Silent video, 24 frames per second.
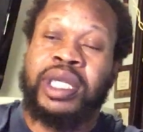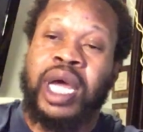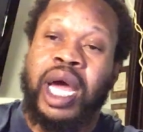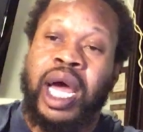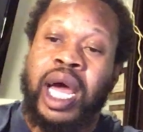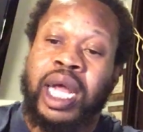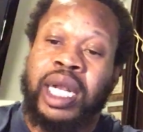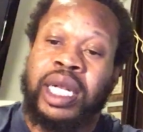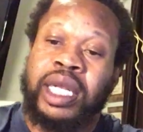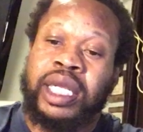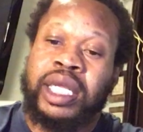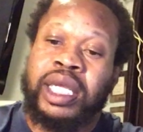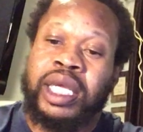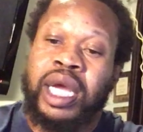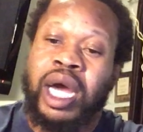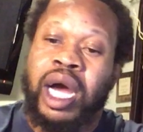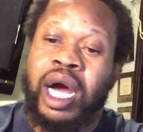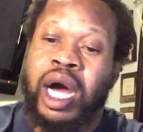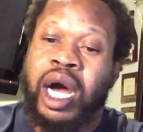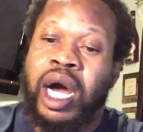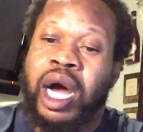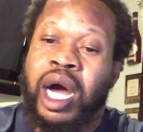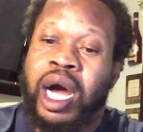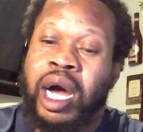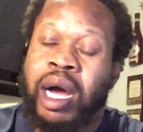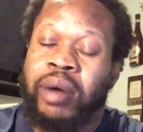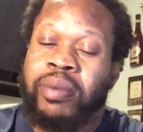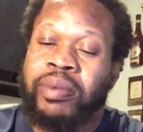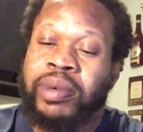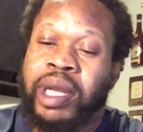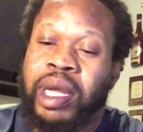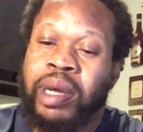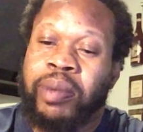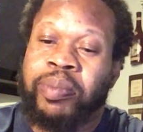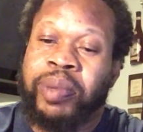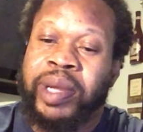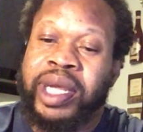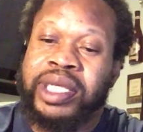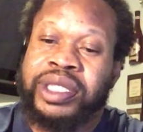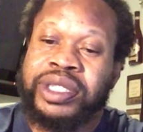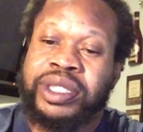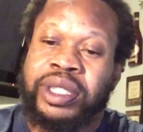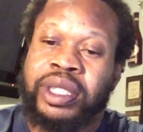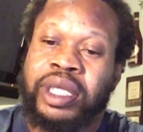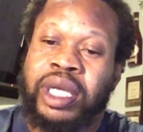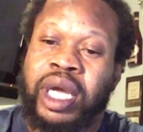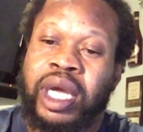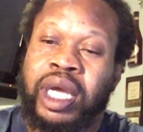Now,
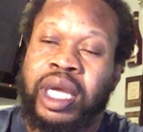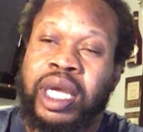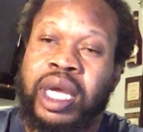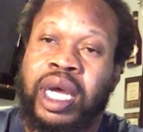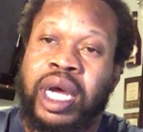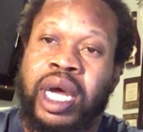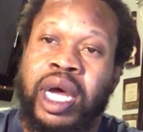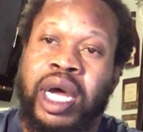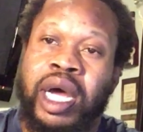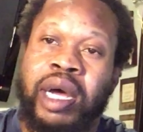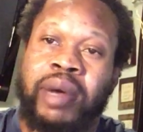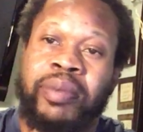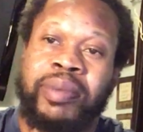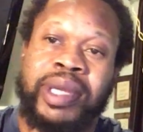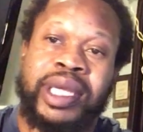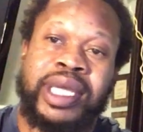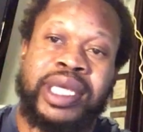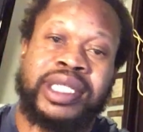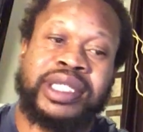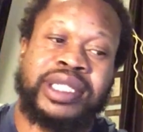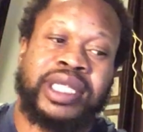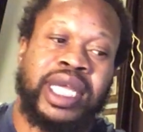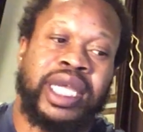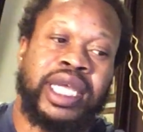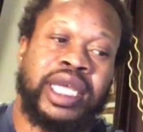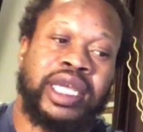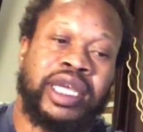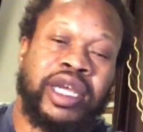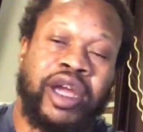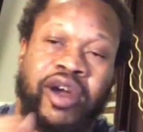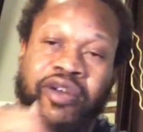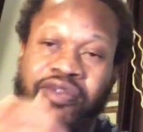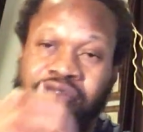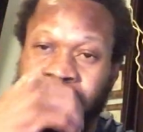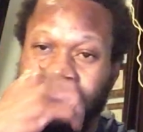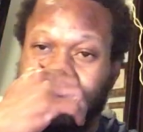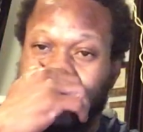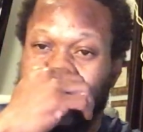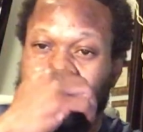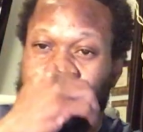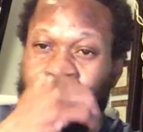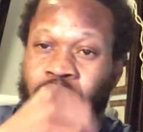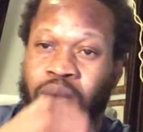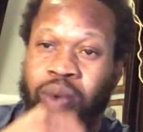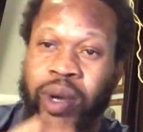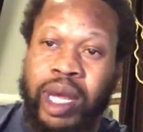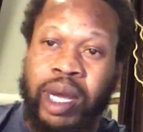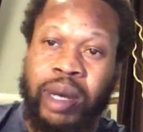Pacer.com is a
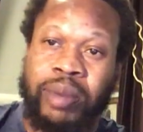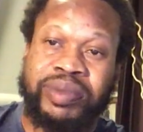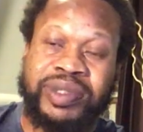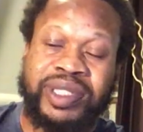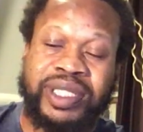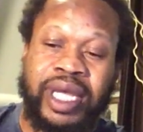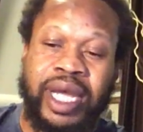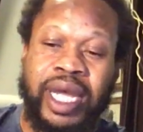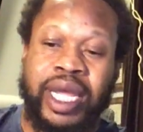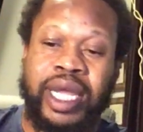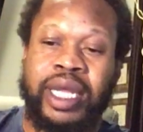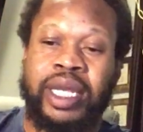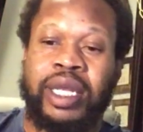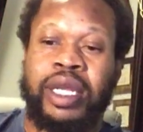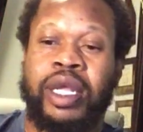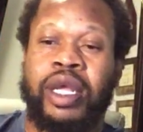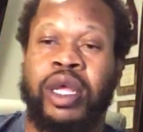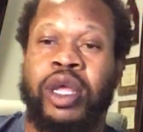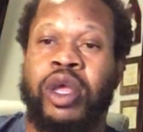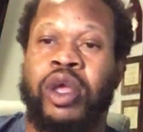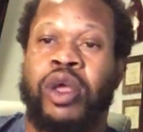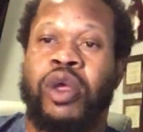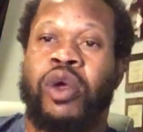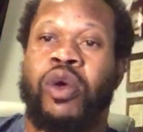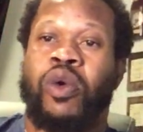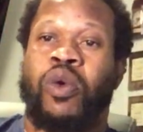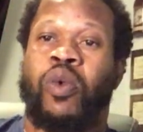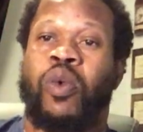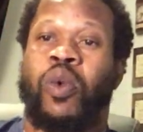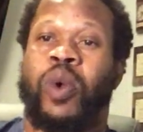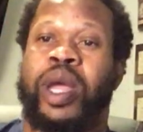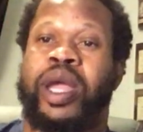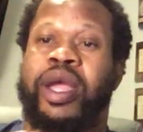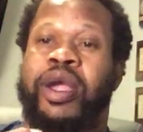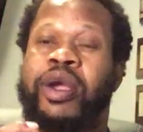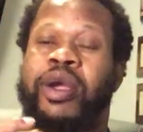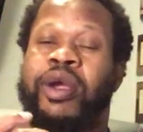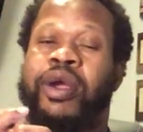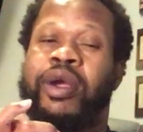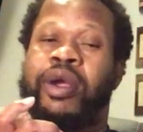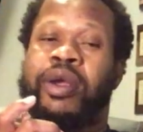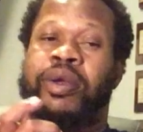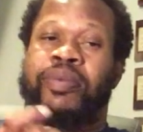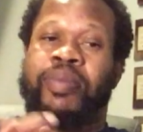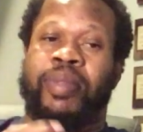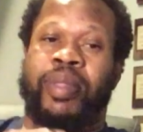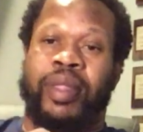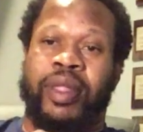government website
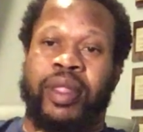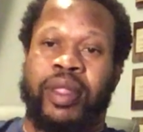where